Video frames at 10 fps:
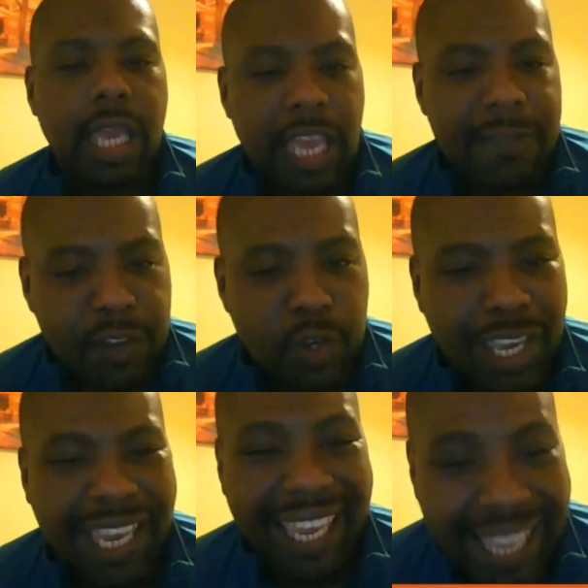if you
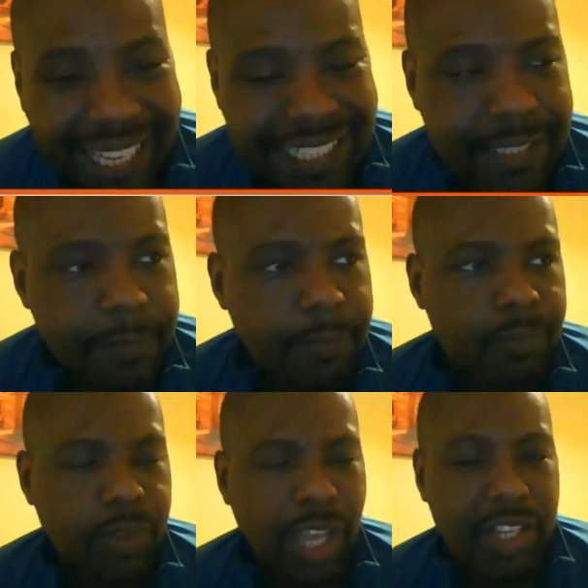get hit
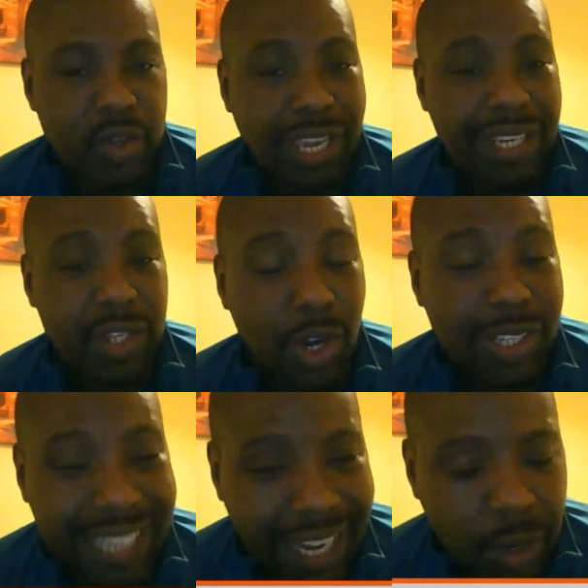and you get
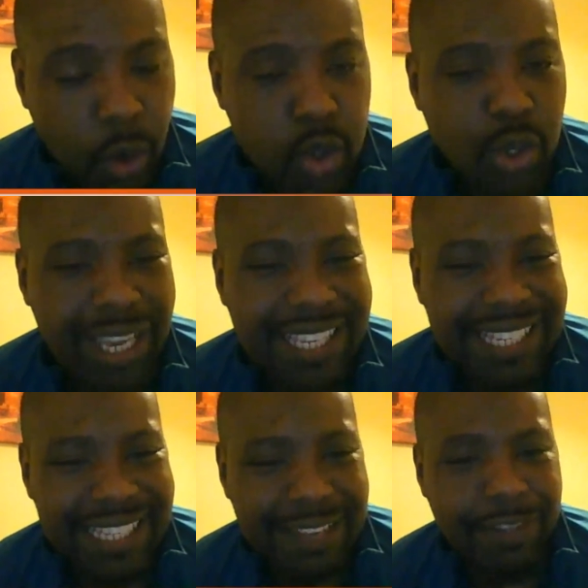knocked out or you get
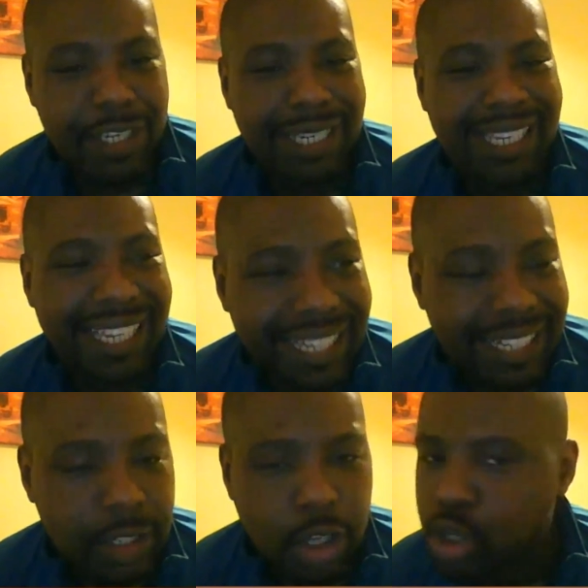significantly hurt,